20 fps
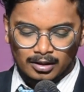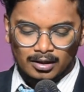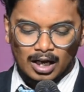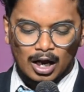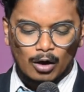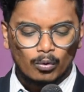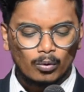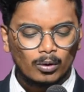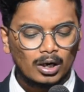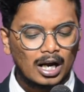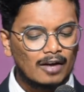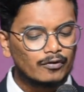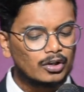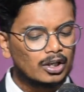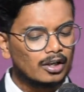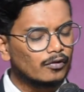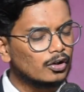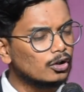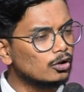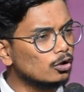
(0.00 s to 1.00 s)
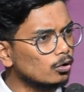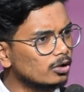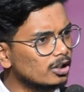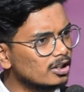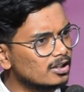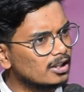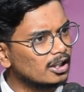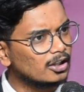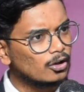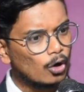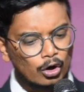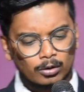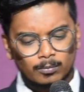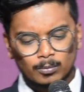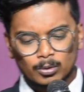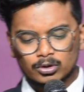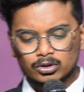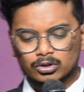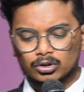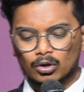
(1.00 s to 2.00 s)
However, have you ever noticed that
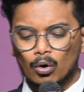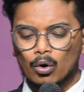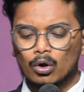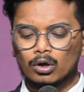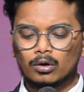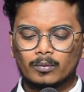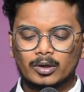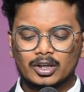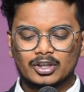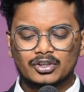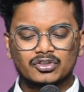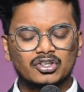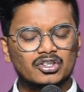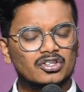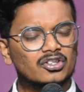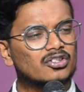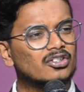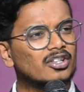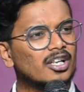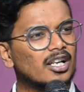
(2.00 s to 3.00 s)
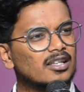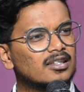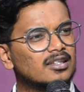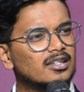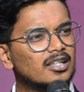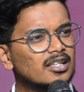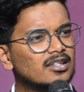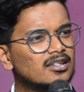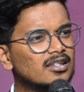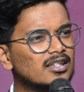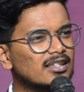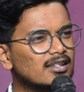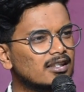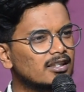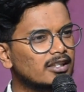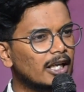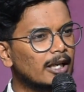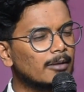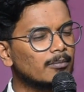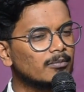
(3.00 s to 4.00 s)
almost always Jesus Christ says the
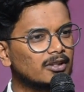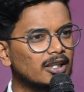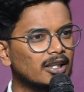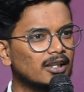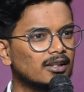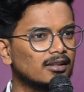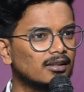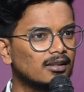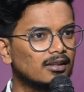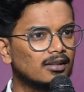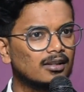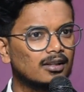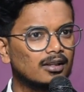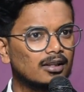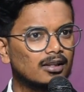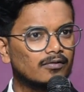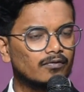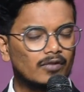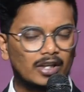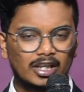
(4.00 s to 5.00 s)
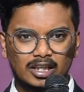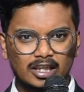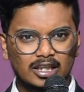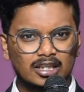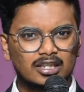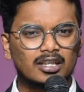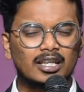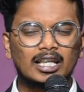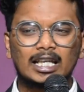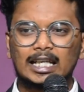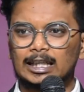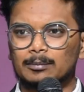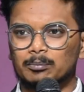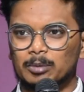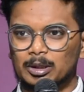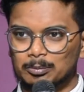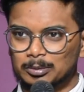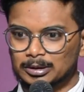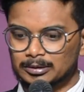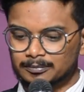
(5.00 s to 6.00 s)
same thing when He is healing
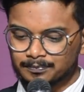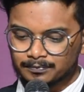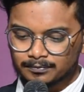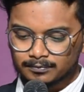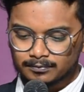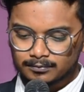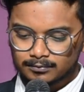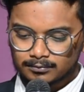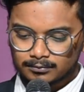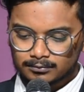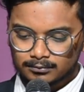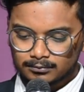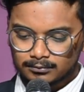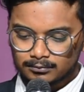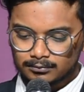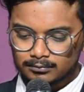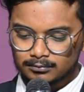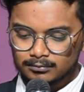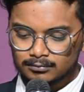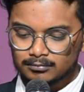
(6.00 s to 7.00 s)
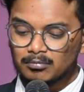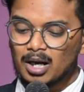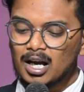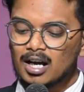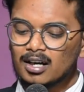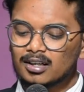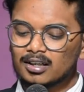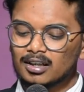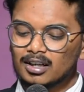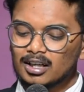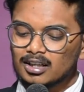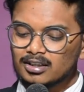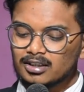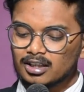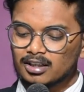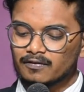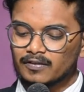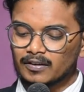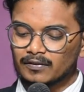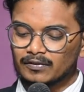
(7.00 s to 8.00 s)
people? Mark
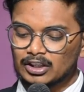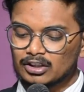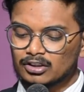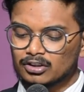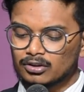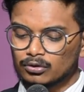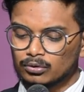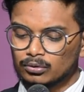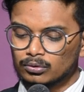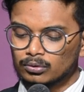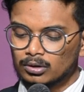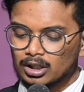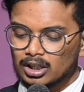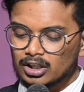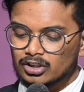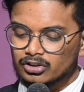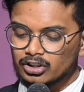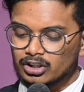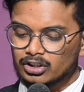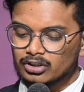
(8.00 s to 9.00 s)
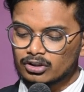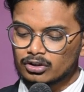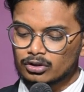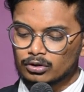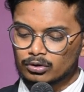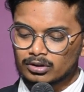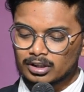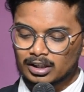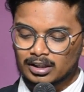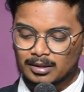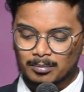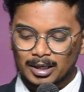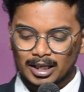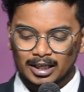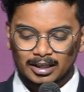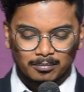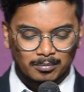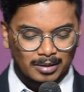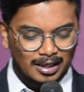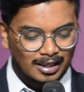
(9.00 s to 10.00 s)
10:52, Jesus looks at the
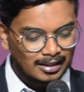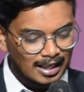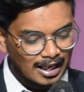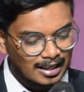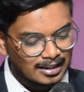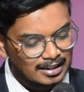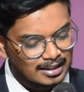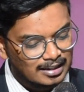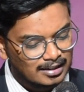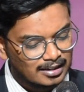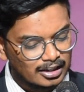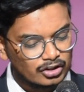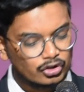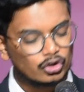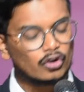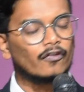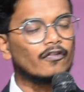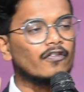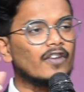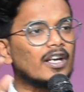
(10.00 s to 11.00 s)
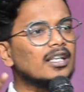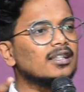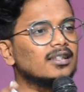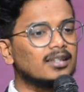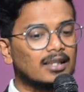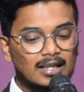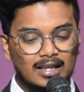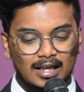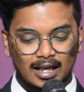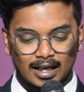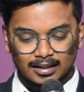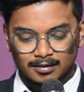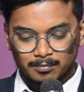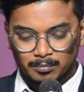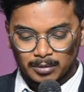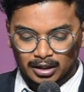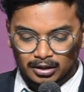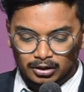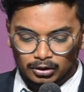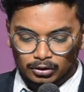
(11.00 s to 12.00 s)
blind man and He says, your faith has
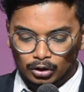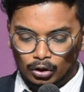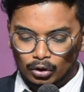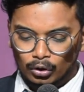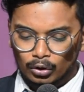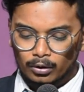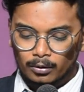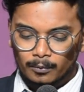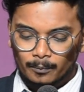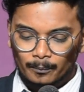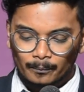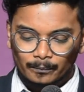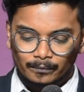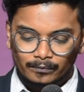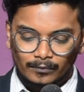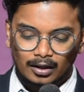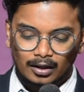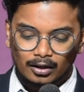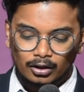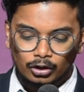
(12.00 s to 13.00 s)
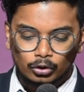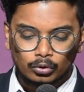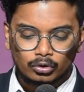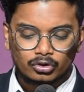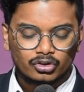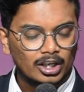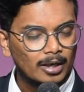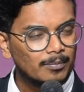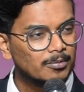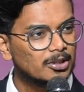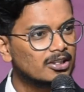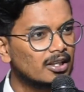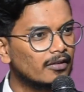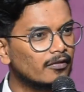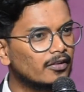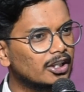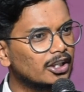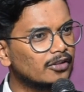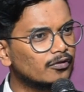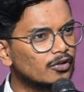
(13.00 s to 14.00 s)
made you whole. Luke chapter
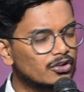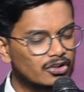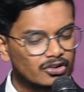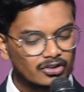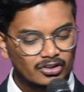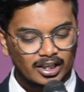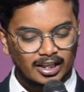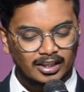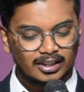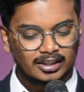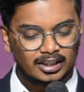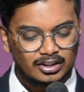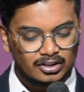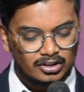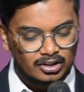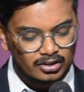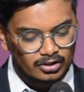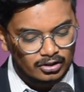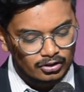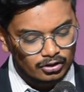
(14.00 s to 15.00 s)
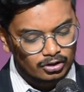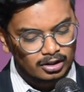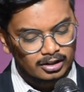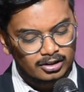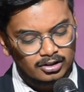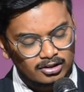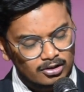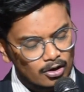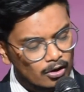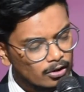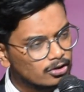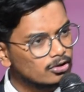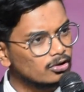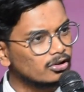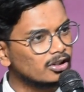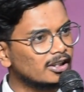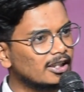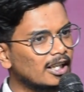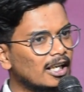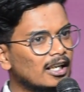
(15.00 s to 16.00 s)
17 verses 19, Jesus talks
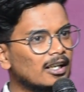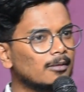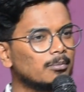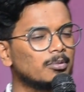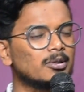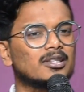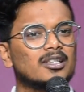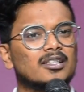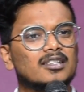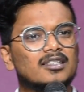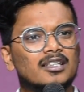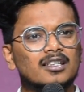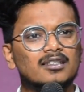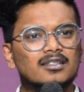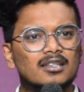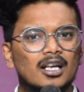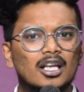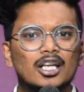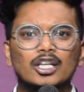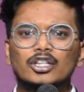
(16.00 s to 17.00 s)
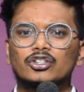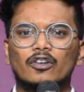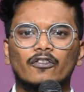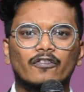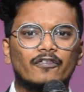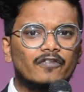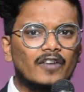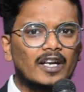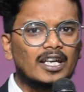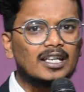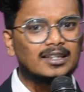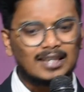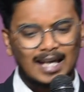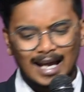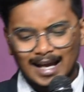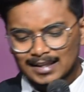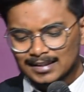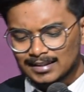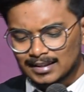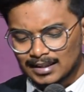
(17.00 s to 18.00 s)
to the 10 lepers and says, your faith
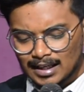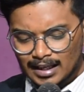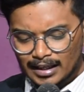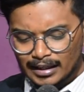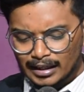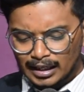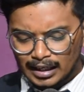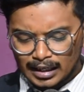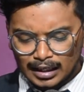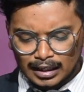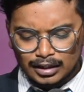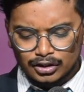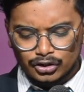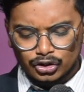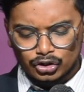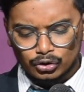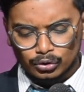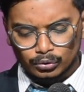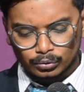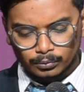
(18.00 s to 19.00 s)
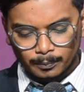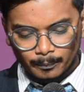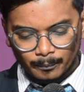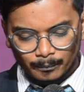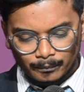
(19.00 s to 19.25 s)
has healed you.